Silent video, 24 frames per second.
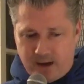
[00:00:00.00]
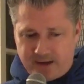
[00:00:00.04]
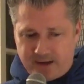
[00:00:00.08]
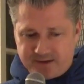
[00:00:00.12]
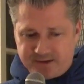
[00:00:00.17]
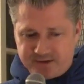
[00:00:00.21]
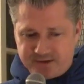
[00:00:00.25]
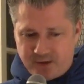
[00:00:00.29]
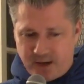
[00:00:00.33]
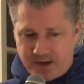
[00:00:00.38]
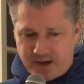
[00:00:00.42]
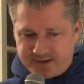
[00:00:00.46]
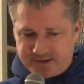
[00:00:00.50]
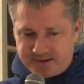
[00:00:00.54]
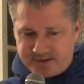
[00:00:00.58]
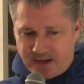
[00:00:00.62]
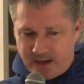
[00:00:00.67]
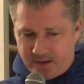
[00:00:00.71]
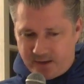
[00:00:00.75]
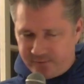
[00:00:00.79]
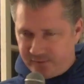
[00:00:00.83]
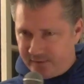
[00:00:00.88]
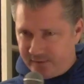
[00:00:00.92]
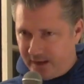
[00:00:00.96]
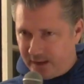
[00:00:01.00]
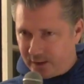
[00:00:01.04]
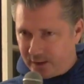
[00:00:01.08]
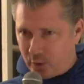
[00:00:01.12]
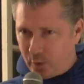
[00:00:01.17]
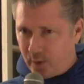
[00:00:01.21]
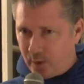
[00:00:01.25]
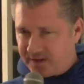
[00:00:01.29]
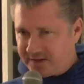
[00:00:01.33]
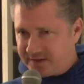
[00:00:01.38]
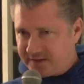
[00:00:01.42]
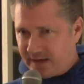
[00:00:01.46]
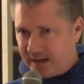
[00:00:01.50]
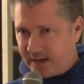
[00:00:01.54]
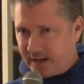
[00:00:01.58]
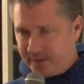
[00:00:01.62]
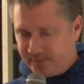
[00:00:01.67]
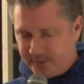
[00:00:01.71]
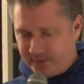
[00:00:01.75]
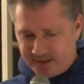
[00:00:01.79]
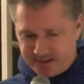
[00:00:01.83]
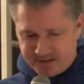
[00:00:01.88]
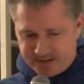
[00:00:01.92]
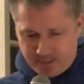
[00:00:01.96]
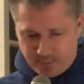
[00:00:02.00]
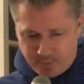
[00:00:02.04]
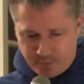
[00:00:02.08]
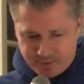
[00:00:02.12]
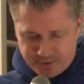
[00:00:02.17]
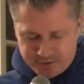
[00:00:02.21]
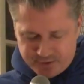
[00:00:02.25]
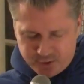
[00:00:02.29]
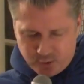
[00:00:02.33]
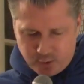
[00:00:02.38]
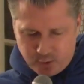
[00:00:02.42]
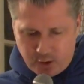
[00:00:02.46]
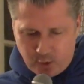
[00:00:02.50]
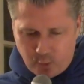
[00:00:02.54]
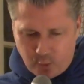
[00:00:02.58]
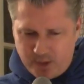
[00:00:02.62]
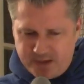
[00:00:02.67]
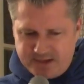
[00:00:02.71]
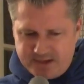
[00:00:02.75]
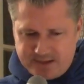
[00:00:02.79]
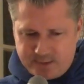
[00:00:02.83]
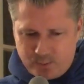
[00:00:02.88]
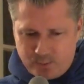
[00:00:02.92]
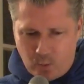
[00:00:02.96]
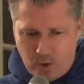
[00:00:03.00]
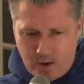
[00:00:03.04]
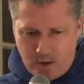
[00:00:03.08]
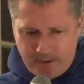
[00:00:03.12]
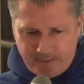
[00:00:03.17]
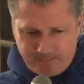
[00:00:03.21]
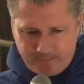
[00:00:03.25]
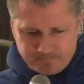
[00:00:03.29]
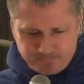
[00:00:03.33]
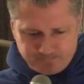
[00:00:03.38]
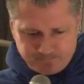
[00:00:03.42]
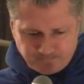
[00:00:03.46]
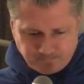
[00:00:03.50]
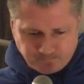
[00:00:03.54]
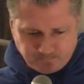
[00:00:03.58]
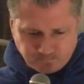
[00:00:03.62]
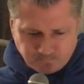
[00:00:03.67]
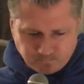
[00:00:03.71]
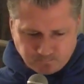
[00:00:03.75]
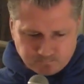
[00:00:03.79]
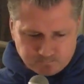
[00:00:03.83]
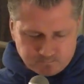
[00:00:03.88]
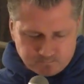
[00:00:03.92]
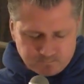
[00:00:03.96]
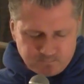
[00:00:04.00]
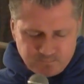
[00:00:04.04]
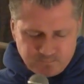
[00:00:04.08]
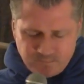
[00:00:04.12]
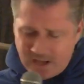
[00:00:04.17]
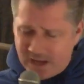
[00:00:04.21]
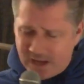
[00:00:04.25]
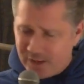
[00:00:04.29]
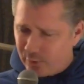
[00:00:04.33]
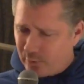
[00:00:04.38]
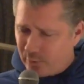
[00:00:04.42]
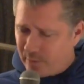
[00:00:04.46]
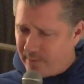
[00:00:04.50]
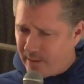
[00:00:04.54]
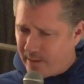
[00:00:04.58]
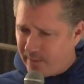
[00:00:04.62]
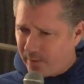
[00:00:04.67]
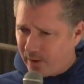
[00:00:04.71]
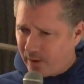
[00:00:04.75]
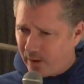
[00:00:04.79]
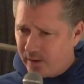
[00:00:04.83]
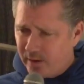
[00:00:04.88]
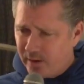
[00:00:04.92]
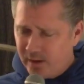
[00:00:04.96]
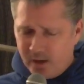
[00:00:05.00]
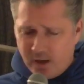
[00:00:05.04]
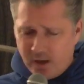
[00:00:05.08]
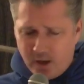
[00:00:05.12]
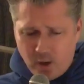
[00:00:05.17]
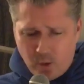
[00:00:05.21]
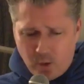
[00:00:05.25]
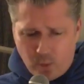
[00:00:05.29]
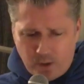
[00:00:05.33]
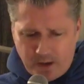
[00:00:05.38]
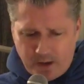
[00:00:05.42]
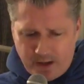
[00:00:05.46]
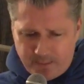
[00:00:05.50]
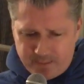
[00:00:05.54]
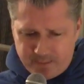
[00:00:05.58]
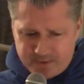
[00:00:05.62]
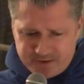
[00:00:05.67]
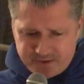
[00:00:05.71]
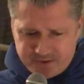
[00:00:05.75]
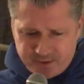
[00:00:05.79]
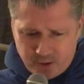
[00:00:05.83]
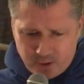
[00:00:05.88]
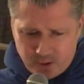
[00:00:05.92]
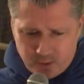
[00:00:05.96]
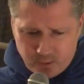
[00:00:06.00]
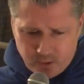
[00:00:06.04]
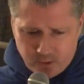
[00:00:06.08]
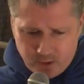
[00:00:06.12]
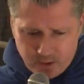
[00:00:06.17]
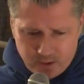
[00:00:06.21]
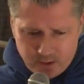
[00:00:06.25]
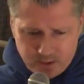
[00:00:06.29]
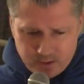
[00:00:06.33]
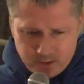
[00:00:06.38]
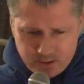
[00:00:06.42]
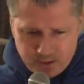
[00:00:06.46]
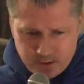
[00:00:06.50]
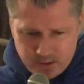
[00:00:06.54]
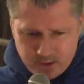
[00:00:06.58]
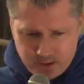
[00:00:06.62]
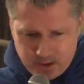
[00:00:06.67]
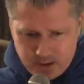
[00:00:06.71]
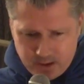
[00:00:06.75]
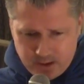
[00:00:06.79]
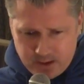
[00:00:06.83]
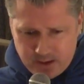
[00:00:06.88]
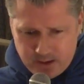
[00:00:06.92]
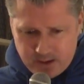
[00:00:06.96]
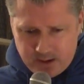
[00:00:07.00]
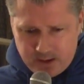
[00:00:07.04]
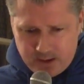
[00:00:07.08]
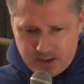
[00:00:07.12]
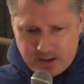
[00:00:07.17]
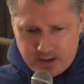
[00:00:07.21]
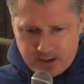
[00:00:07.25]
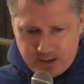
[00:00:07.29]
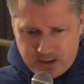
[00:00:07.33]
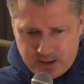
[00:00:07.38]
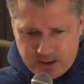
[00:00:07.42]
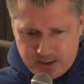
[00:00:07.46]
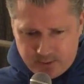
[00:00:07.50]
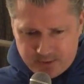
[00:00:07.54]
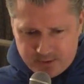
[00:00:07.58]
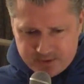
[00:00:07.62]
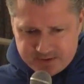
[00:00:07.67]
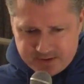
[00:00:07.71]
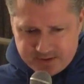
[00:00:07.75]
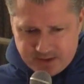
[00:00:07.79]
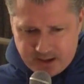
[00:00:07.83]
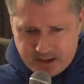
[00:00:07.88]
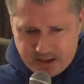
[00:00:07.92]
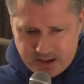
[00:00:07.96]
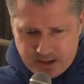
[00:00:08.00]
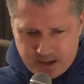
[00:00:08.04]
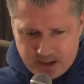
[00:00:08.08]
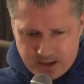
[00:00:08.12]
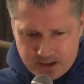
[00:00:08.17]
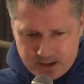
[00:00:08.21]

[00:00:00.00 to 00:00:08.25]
write his thoughts down for that quick second that it's up on the screen. We did one. I don't remember what episode where he was